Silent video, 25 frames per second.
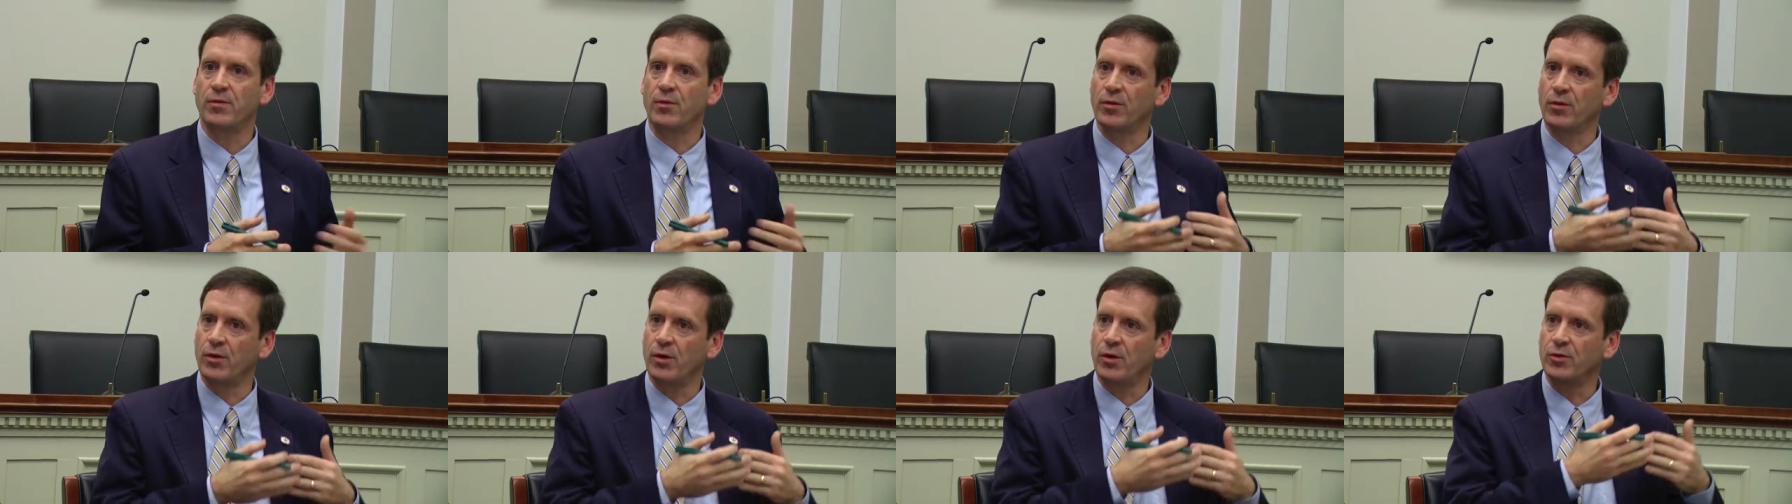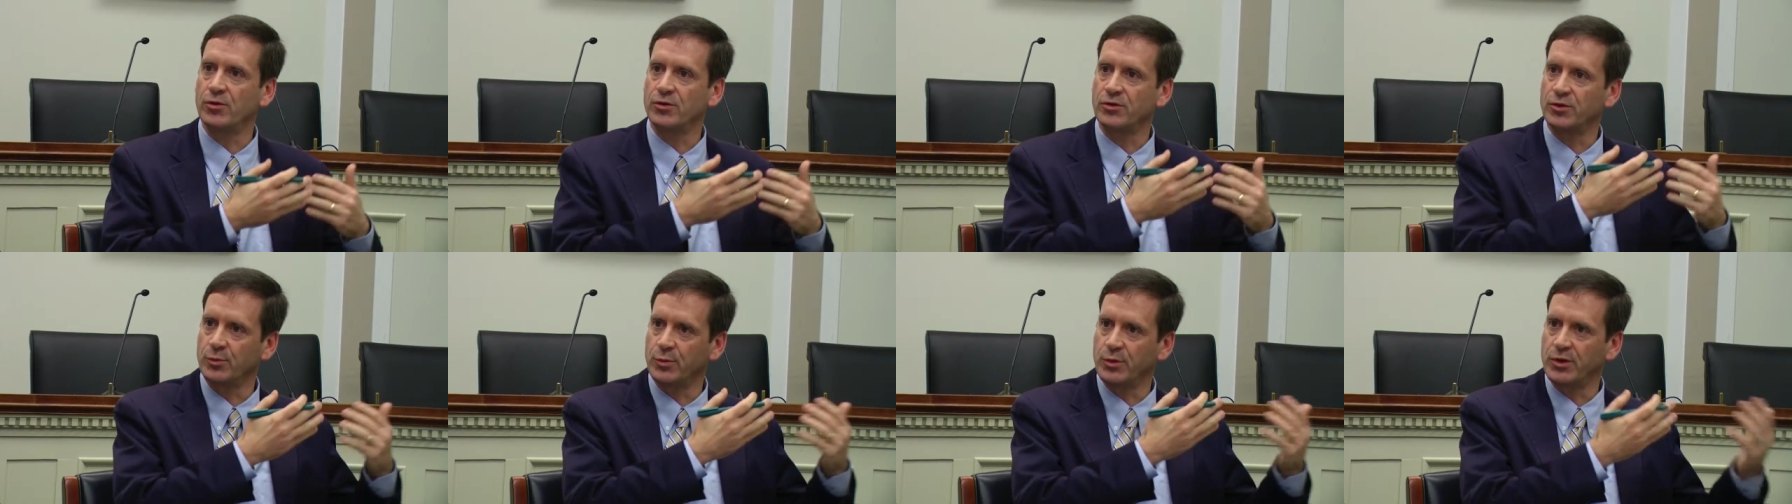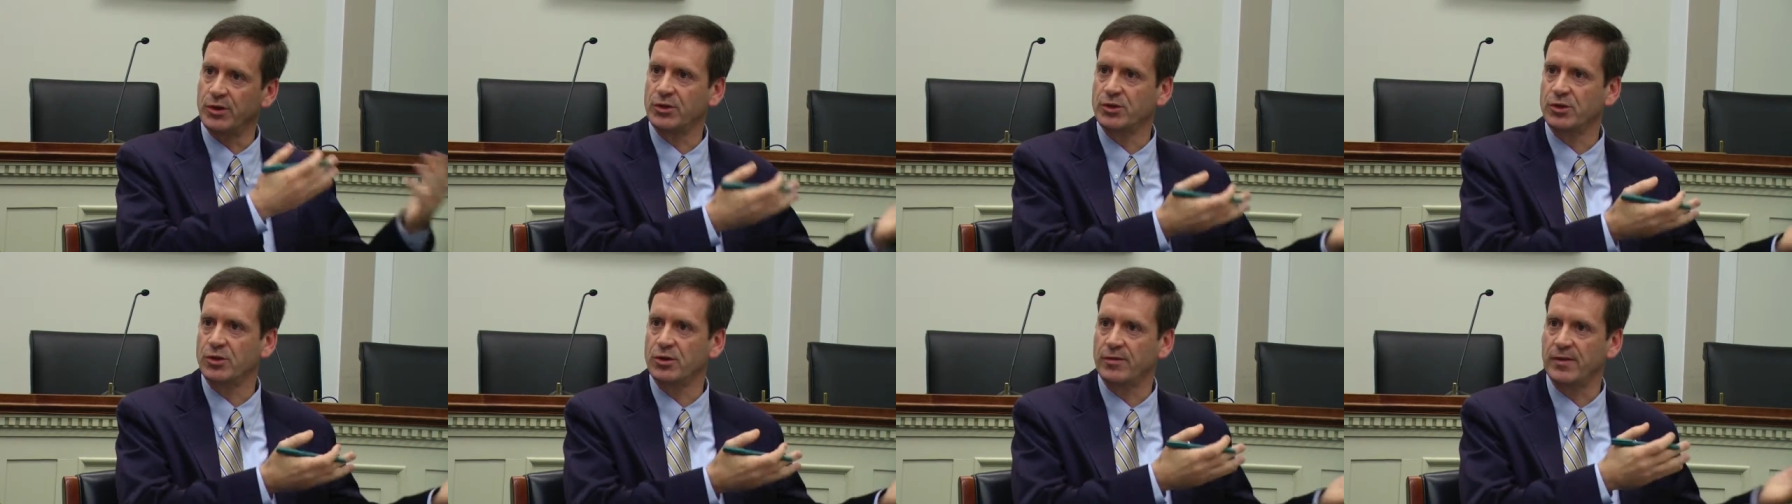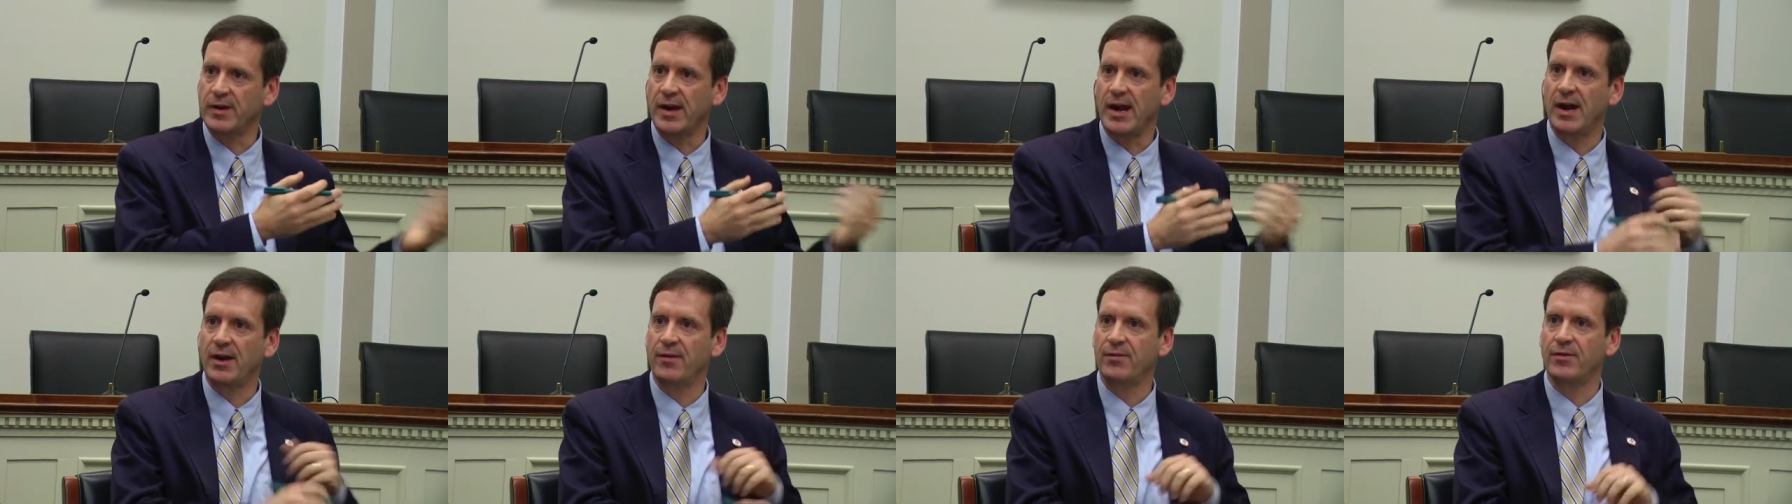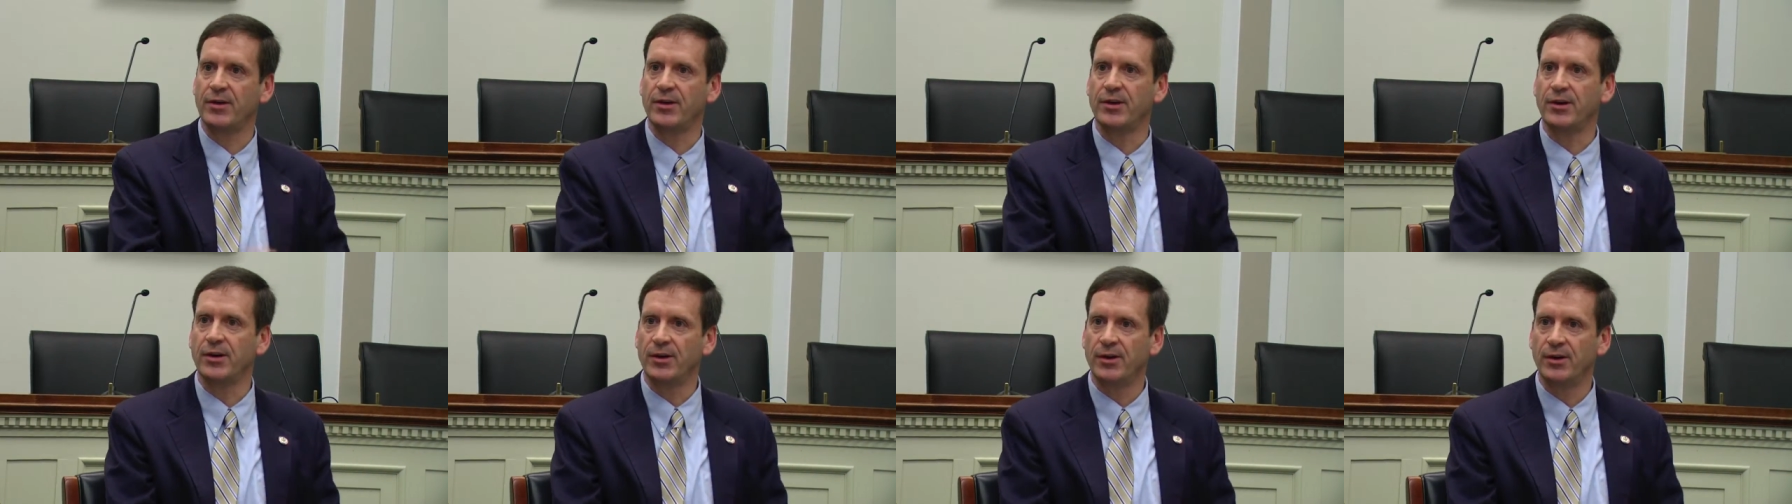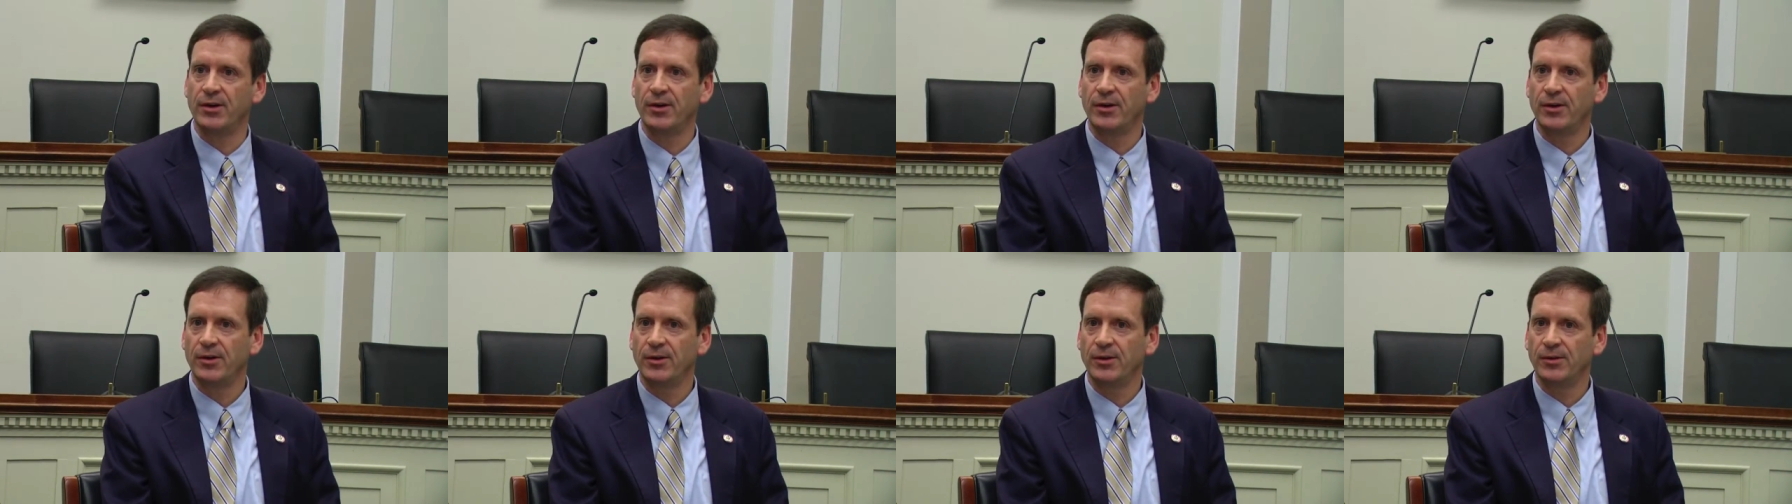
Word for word: for those that we serve in Africa,